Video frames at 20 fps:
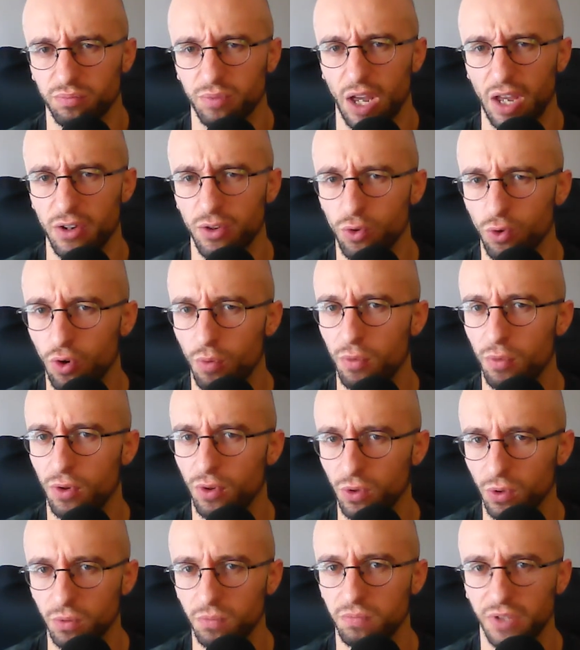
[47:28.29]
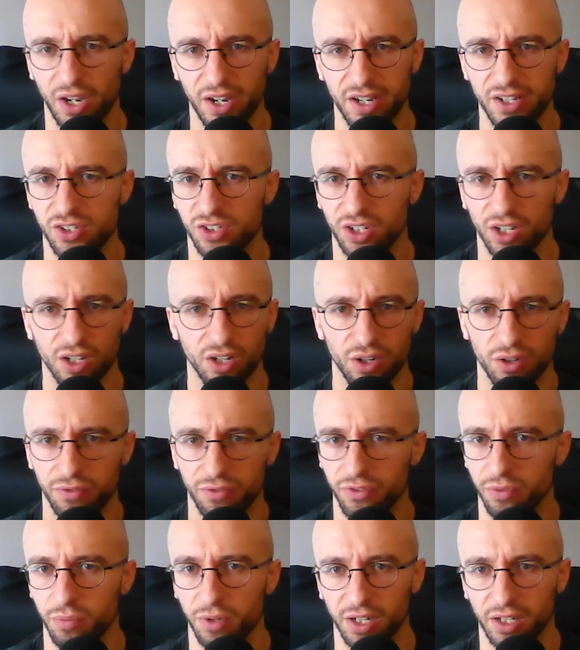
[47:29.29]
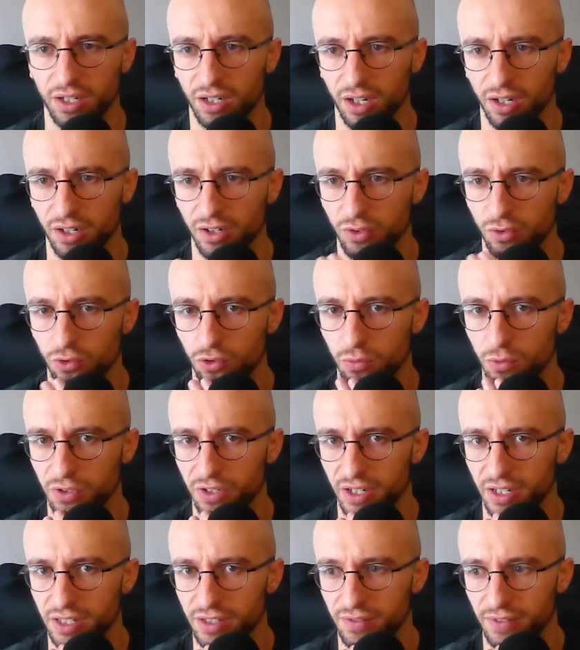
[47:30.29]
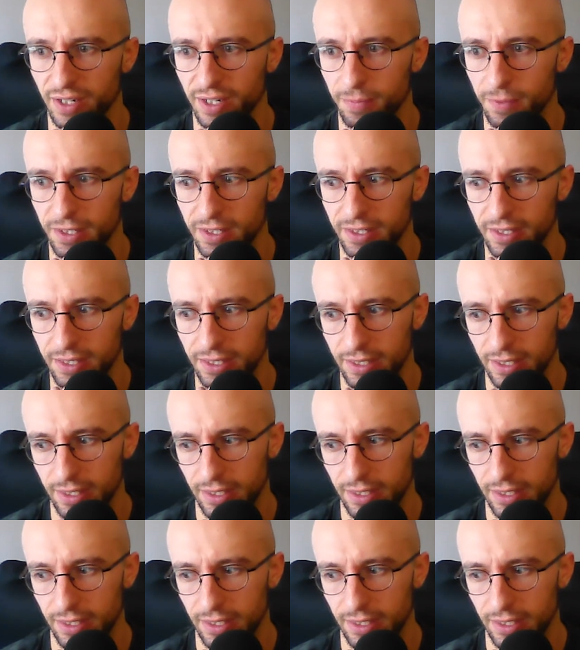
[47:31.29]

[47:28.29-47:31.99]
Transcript: a normal, nice girl from like a kind of normal, nice family,